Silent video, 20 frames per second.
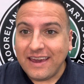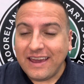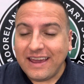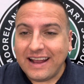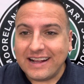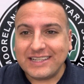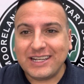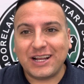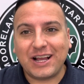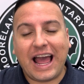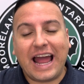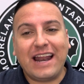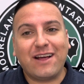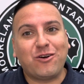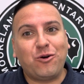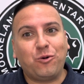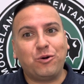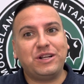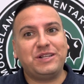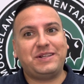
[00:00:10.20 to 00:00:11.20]
Isn't it kind
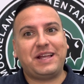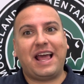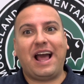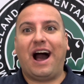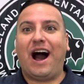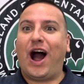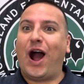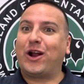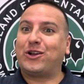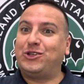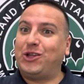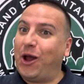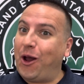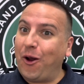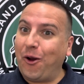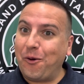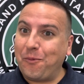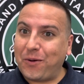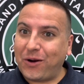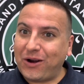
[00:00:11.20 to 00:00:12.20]
of cool to say
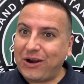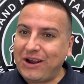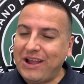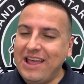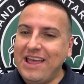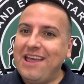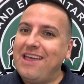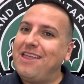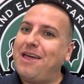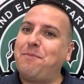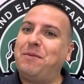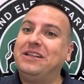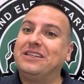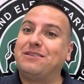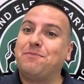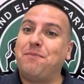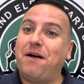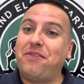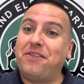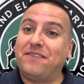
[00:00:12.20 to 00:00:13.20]
October? That means
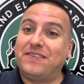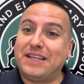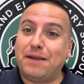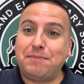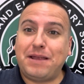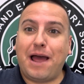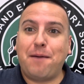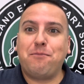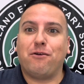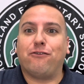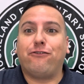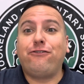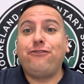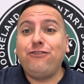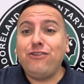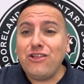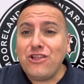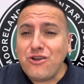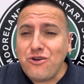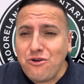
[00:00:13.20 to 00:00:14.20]
the month of September
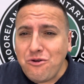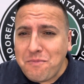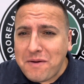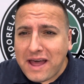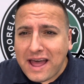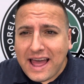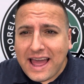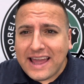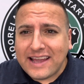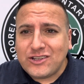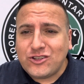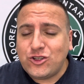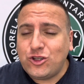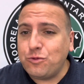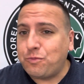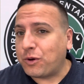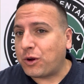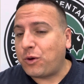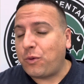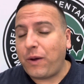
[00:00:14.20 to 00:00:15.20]
flew by
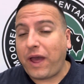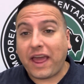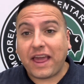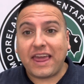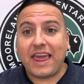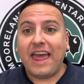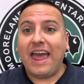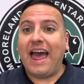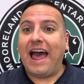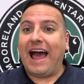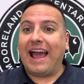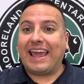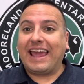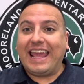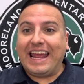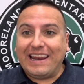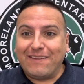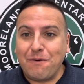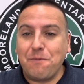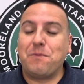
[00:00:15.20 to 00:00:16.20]
super quick. I
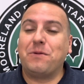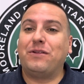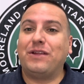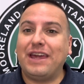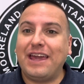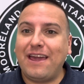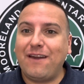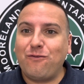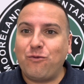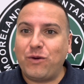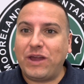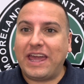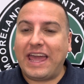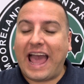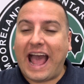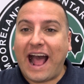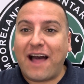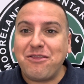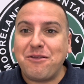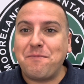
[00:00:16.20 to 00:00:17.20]
can't even believe we
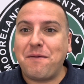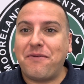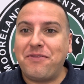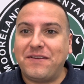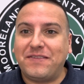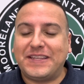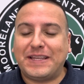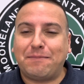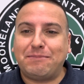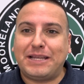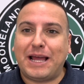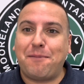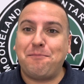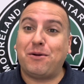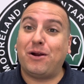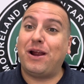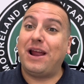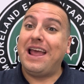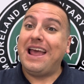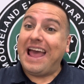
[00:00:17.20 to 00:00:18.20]
had the month of
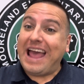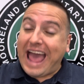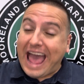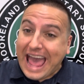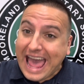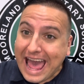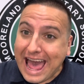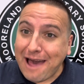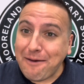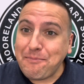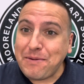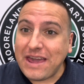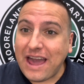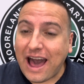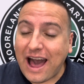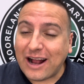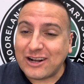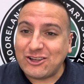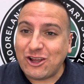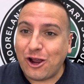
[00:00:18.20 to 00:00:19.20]
September. Happy
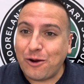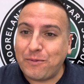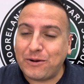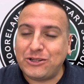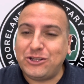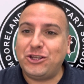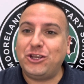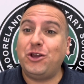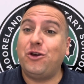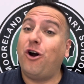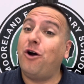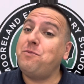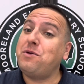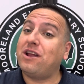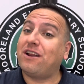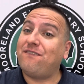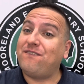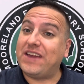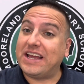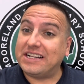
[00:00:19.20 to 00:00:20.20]
October to you. Hope you
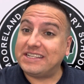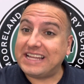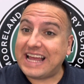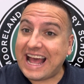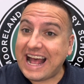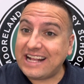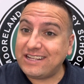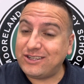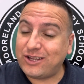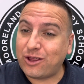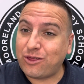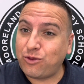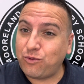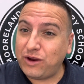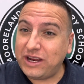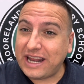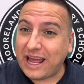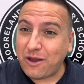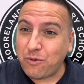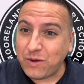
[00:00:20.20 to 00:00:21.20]
had a fantastic
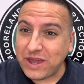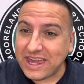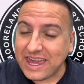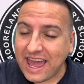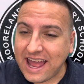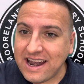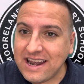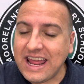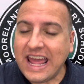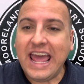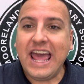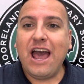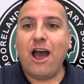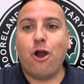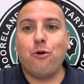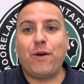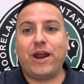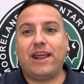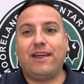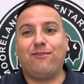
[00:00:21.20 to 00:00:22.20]
three-day weekend,
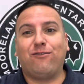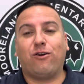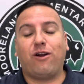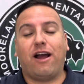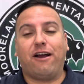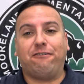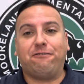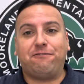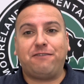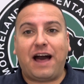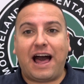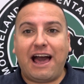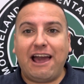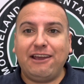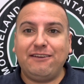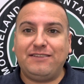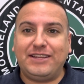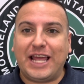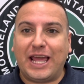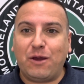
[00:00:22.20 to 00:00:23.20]
are ready for a
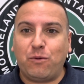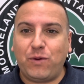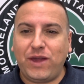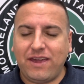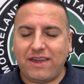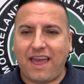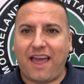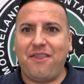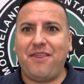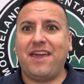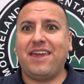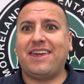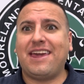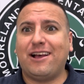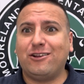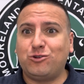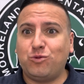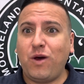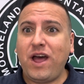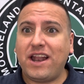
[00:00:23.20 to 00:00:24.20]
five-day week. And then
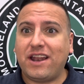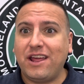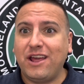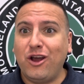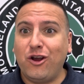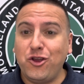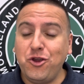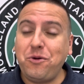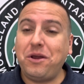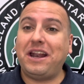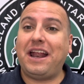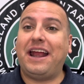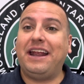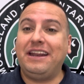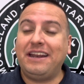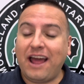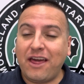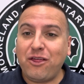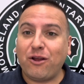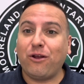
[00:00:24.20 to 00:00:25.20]
guess what? You get
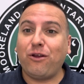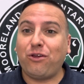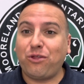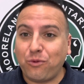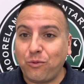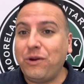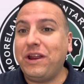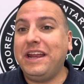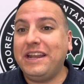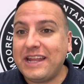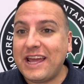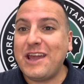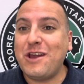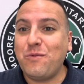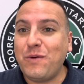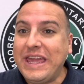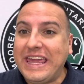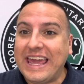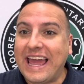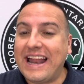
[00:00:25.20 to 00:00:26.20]
another three-day
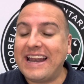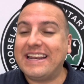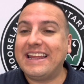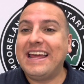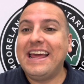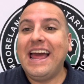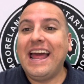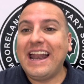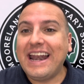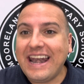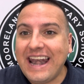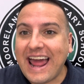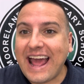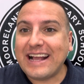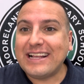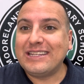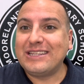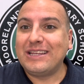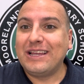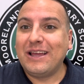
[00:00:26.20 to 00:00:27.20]
weekend
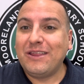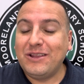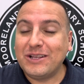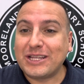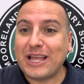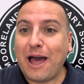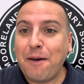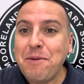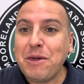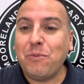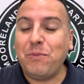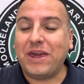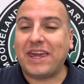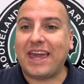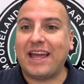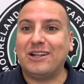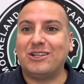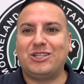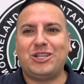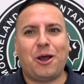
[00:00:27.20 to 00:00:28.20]
next, this coming
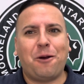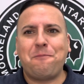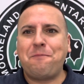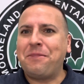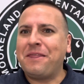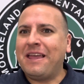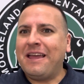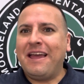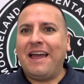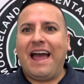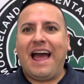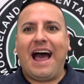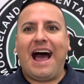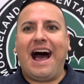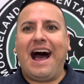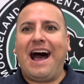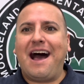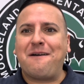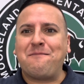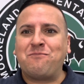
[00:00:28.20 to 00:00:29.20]
weekend. So
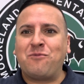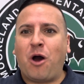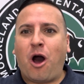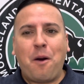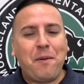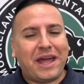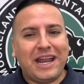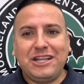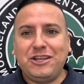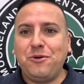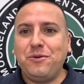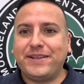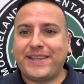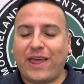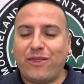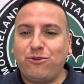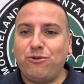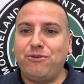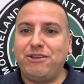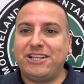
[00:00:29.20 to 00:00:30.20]
um, all we gotta do is
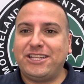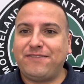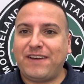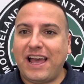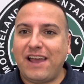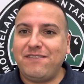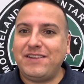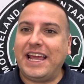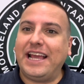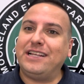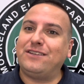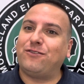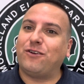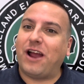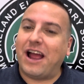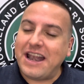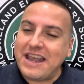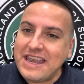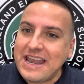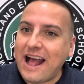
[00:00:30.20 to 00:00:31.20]
get through these five days for
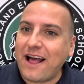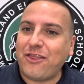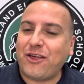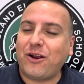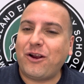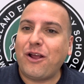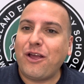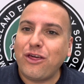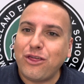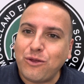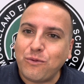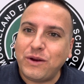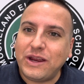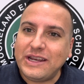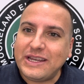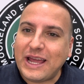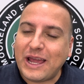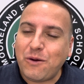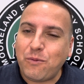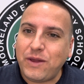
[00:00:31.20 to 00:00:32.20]
another three
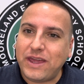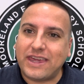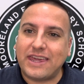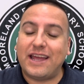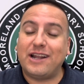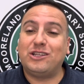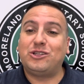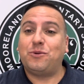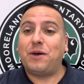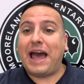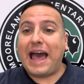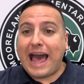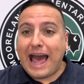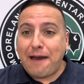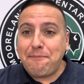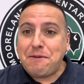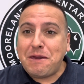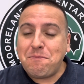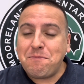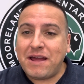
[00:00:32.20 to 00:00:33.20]
day weekend. So
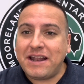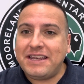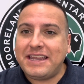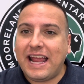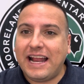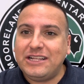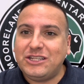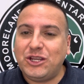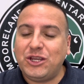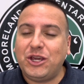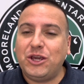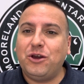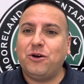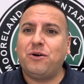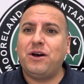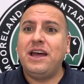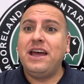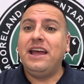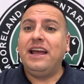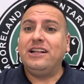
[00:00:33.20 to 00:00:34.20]
happy Monday to
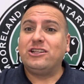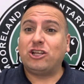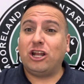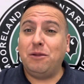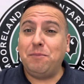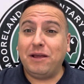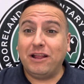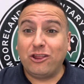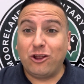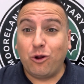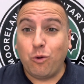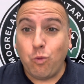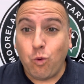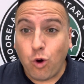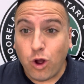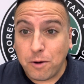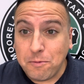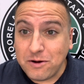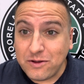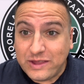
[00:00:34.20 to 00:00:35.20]
you. It's gonna be a little
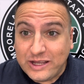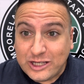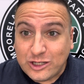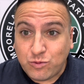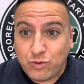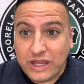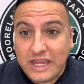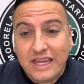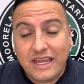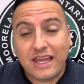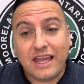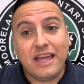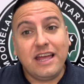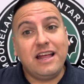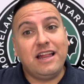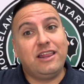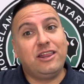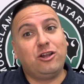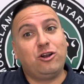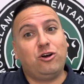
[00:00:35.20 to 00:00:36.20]
warmer this week,
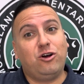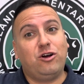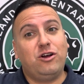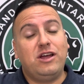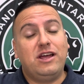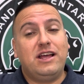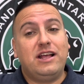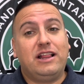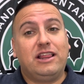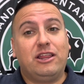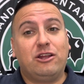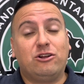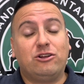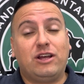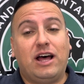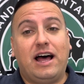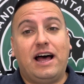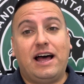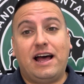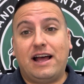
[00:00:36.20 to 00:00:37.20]
little,
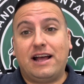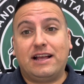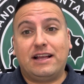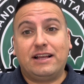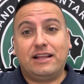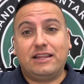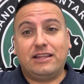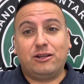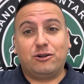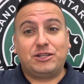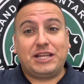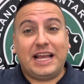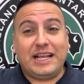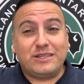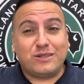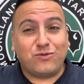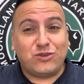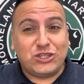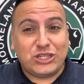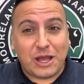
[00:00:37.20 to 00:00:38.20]
little, uh, little
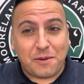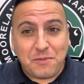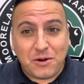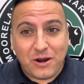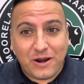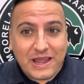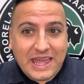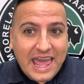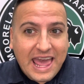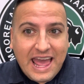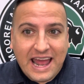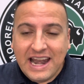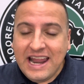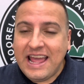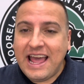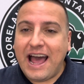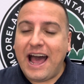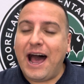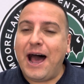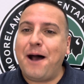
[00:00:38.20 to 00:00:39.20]
taste of summer
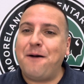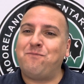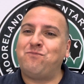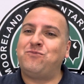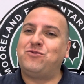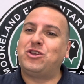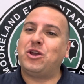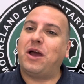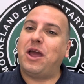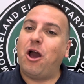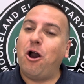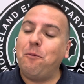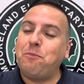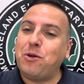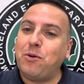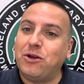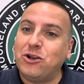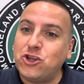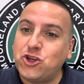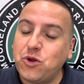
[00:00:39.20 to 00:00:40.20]
again. Um, so I hope
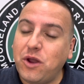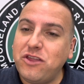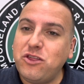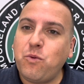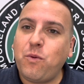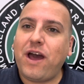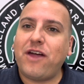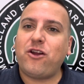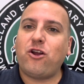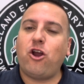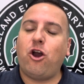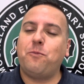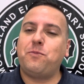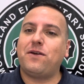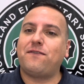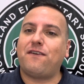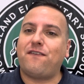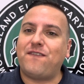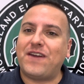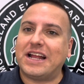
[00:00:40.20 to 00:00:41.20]
you enjoy the weather. I hope
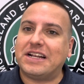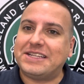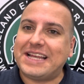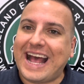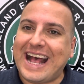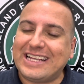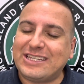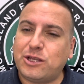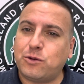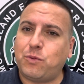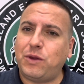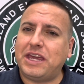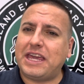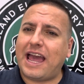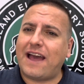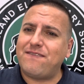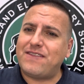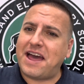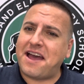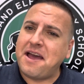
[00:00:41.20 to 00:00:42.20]
you have a fantastic week,
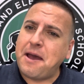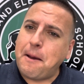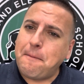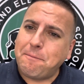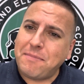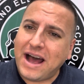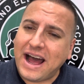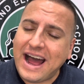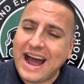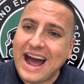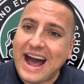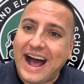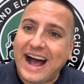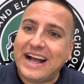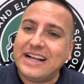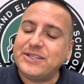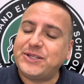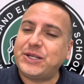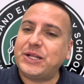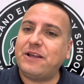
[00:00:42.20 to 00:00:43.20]
have that
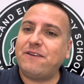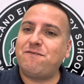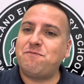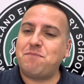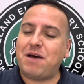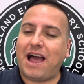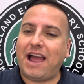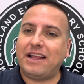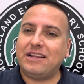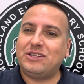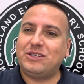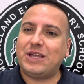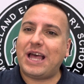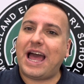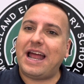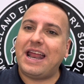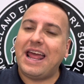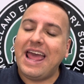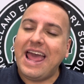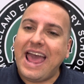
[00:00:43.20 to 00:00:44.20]
positive
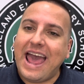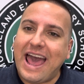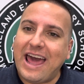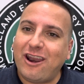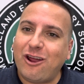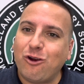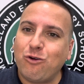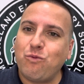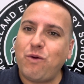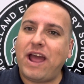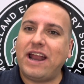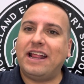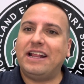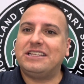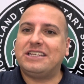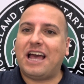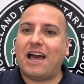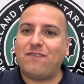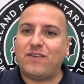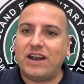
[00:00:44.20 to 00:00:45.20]
mindset, and are ready
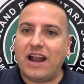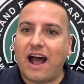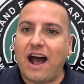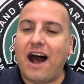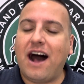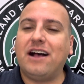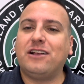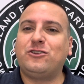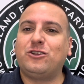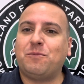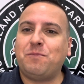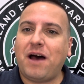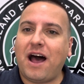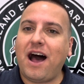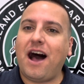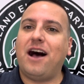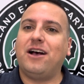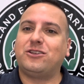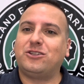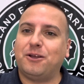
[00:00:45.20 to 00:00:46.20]
to have an awesome,
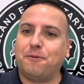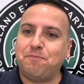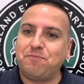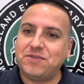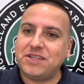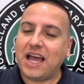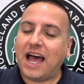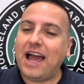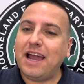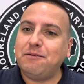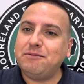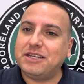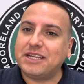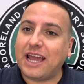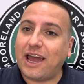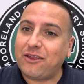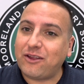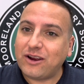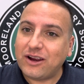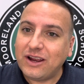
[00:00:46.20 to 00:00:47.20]
awesome time
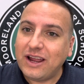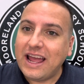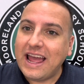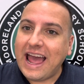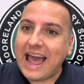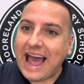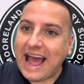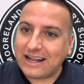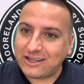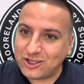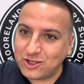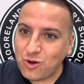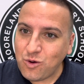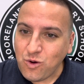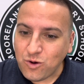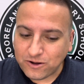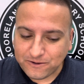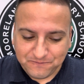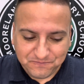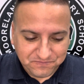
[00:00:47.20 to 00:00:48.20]
together at
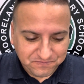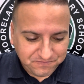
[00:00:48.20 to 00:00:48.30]
school.